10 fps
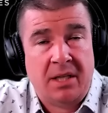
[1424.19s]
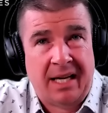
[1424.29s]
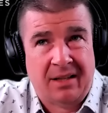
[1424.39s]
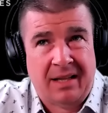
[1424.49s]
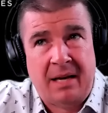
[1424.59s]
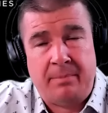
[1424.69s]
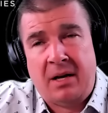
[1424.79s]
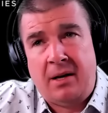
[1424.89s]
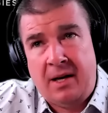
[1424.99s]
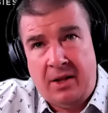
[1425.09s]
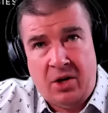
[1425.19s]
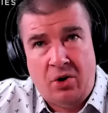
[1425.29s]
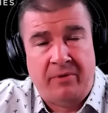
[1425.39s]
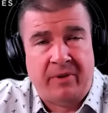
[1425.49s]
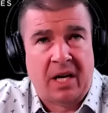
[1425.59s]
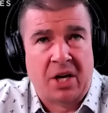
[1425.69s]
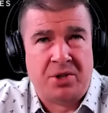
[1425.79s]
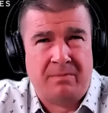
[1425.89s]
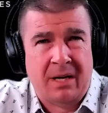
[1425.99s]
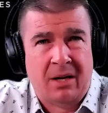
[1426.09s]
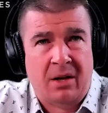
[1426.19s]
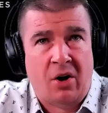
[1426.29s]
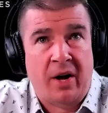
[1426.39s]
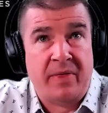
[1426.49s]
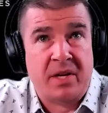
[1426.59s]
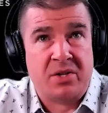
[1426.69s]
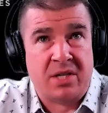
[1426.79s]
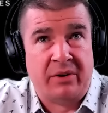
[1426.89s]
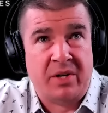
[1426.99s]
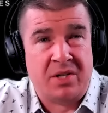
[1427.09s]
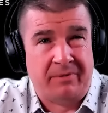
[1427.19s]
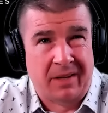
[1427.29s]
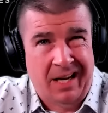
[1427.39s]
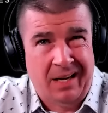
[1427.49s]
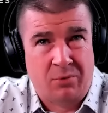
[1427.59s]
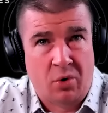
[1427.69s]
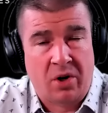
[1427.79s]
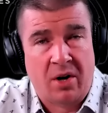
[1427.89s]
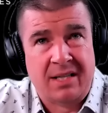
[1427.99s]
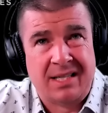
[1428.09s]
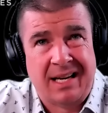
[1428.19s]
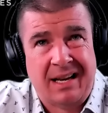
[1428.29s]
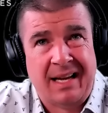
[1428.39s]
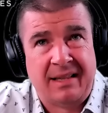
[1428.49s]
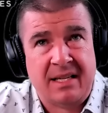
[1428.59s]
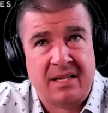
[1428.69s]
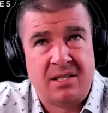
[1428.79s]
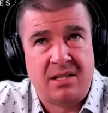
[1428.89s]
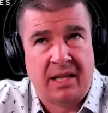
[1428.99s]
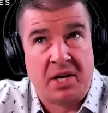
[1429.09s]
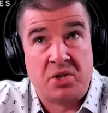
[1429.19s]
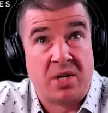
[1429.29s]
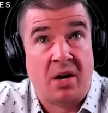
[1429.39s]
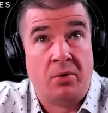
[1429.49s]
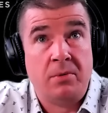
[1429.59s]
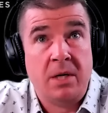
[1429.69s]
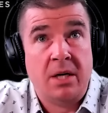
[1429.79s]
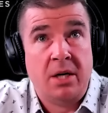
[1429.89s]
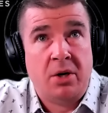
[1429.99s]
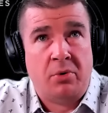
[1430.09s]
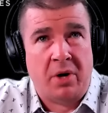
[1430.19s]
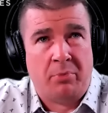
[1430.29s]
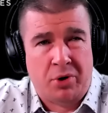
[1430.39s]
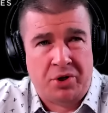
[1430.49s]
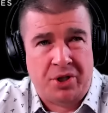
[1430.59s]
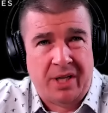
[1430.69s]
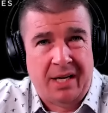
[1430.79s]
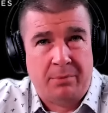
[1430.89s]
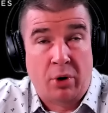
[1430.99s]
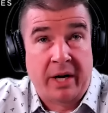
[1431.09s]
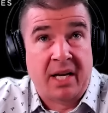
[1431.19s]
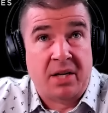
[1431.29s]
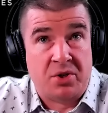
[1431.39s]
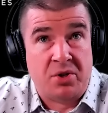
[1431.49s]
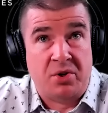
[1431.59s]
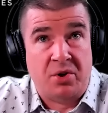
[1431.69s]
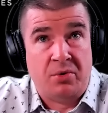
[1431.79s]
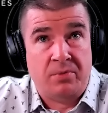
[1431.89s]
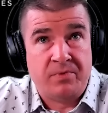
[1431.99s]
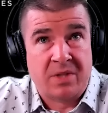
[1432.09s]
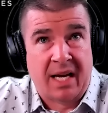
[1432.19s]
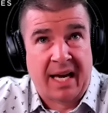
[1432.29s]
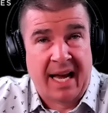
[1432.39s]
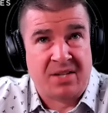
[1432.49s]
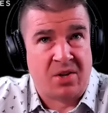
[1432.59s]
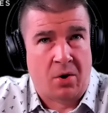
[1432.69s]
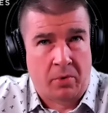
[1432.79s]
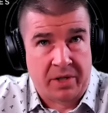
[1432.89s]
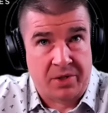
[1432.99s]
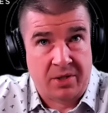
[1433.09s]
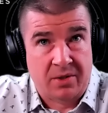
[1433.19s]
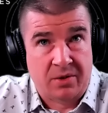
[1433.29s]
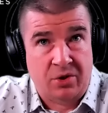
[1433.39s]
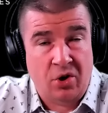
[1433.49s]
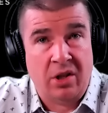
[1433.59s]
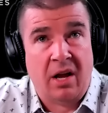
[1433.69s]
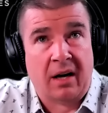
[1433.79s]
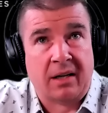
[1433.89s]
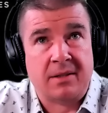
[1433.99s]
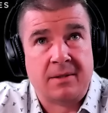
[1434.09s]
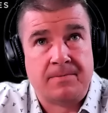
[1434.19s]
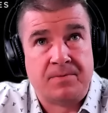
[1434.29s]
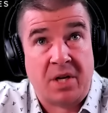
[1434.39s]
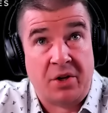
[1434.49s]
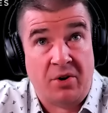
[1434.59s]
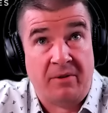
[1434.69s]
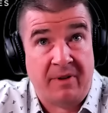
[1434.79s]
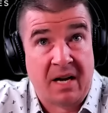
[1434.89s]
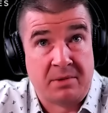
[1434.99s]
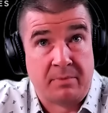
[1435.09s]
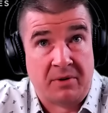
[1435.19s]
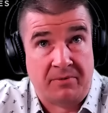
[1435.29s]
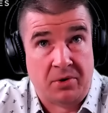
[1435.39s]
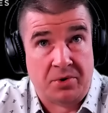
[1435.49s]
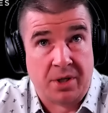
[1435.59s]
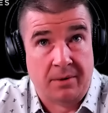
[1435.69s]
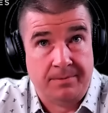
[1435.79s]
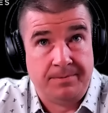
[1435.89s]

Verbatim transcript: Hit the like button and the notification bell on this series. If you like more content like this, let us know. We appreciated bringing it to you. And as always, good luck in your investment future.